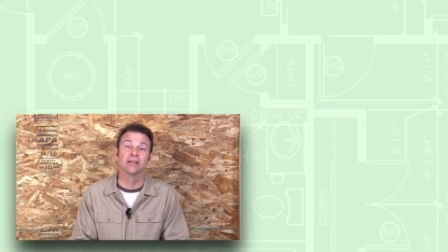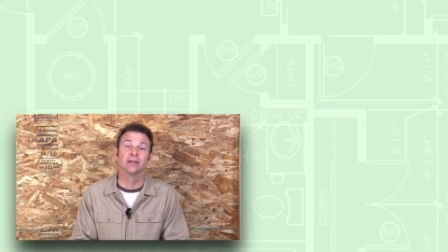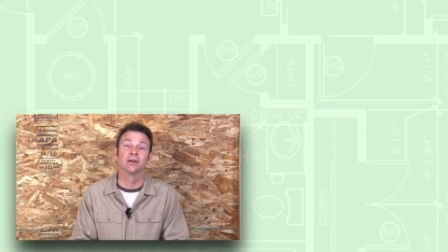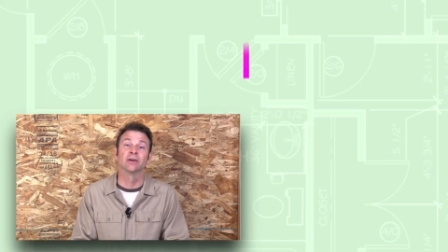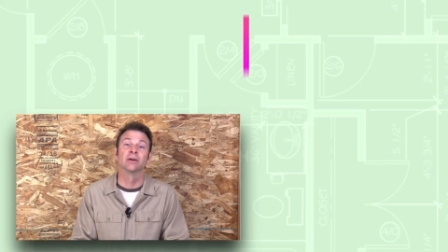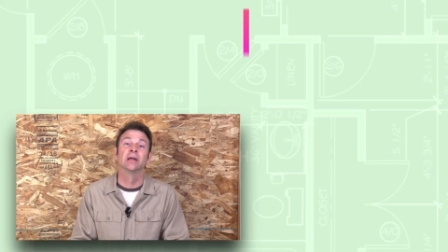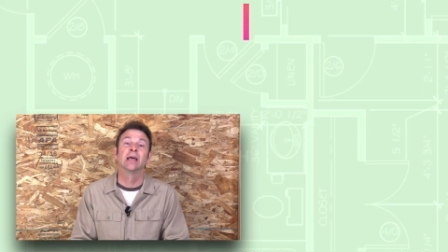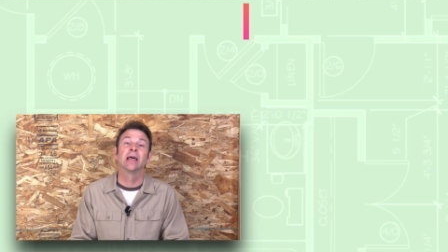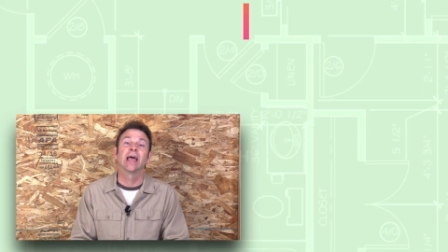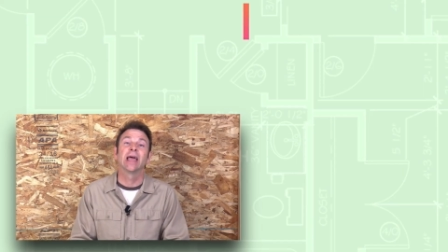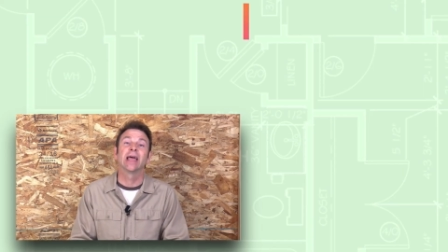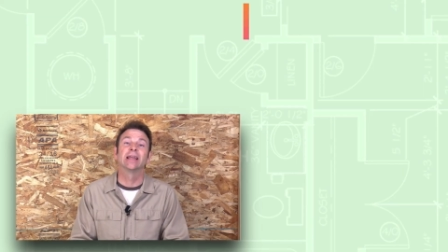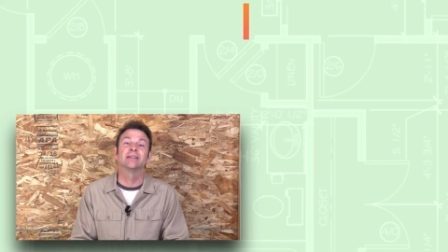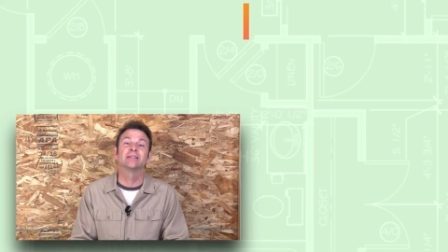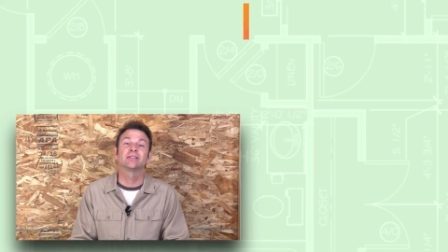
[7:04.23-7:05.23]
here
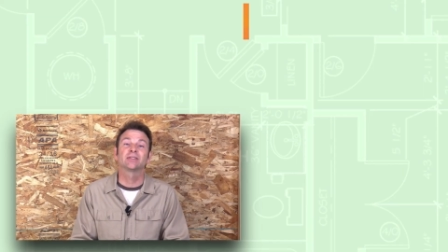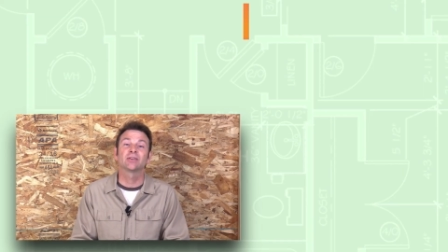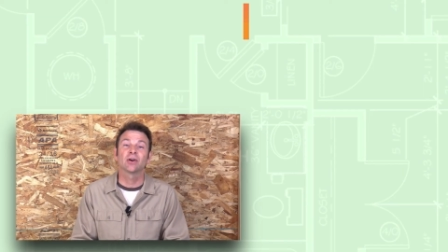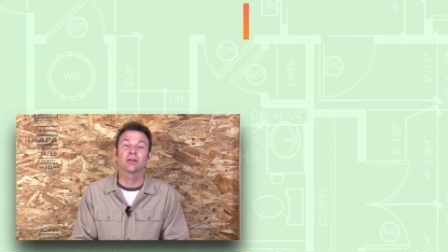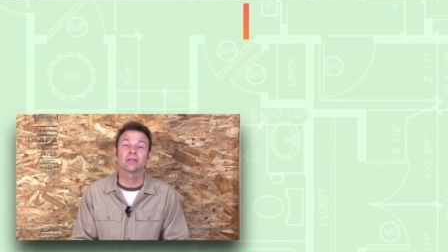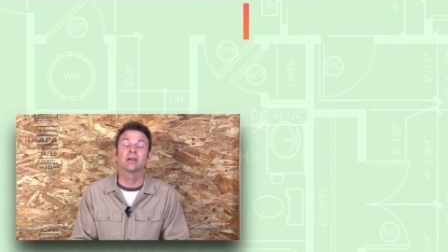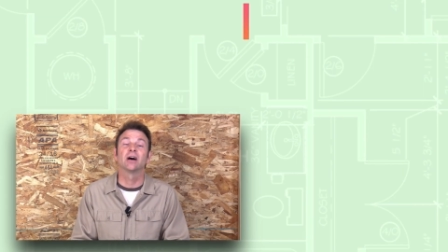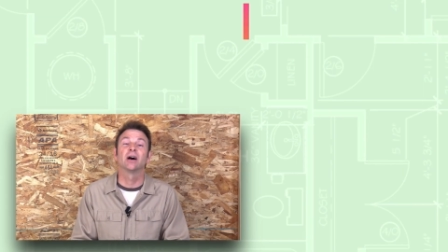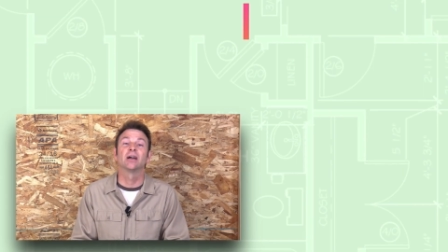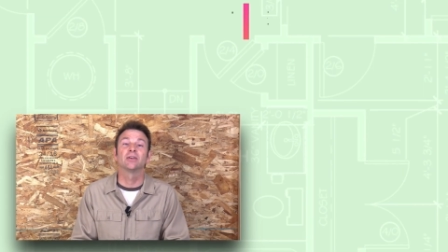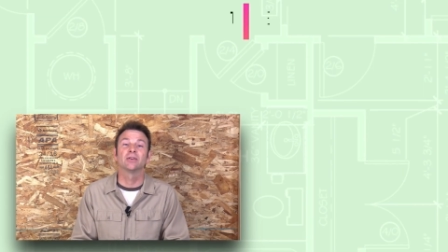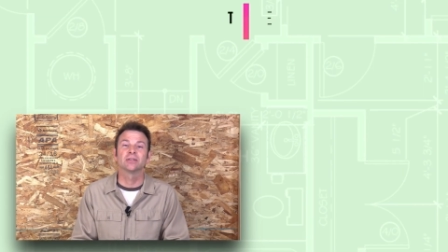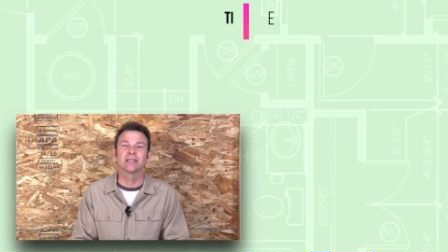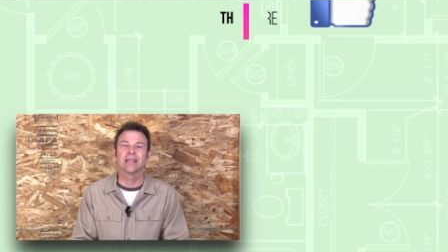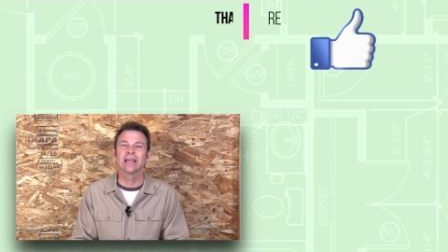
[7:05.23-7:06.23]
and start to
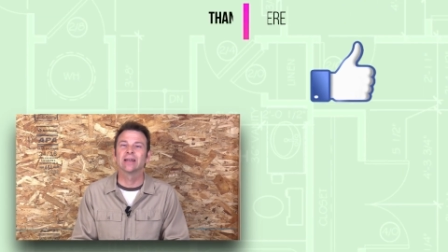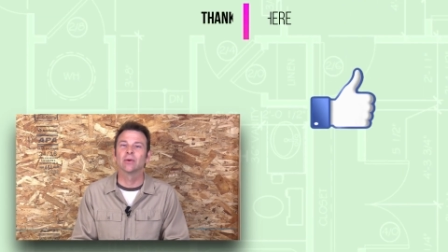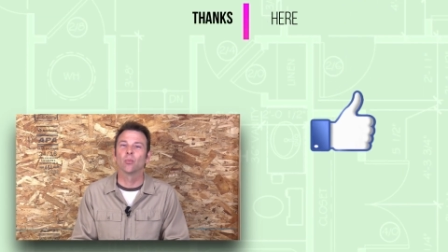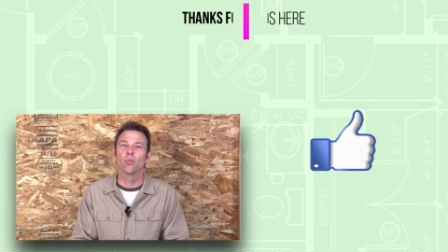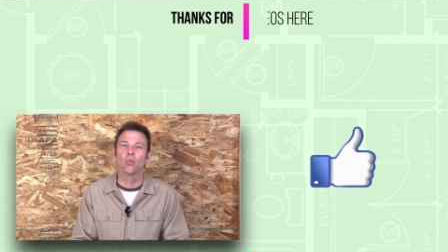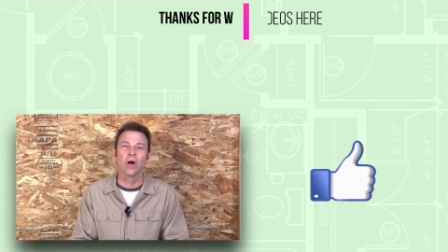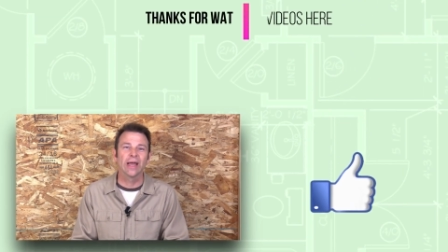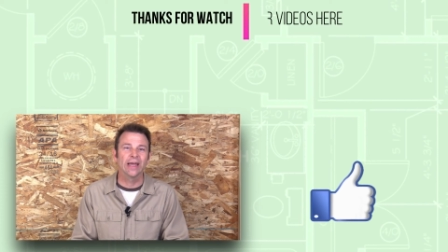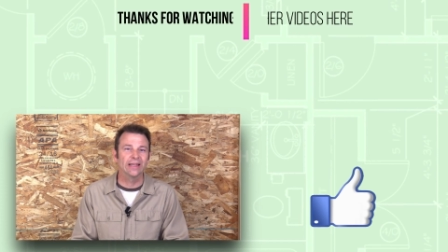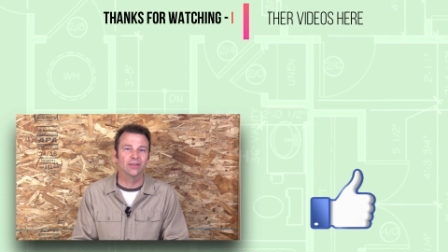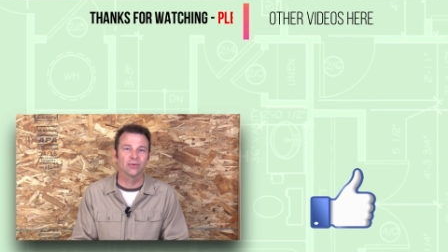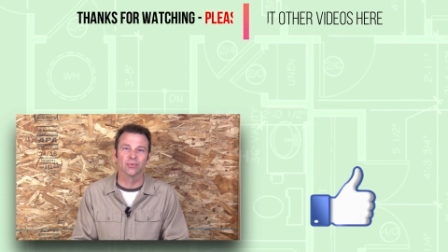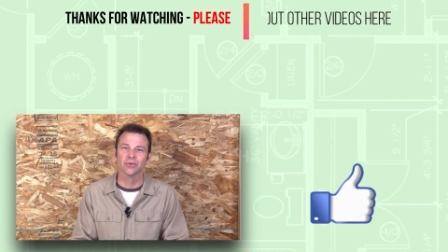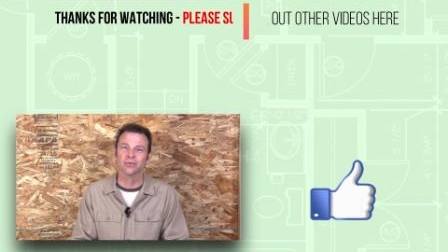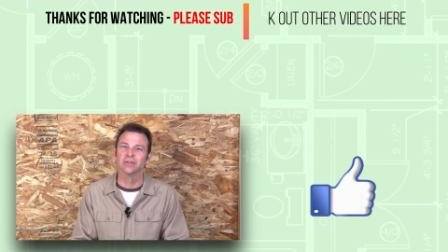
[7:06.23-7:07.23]
understand and wade
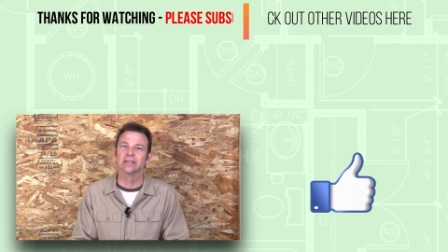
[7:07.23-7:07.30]
through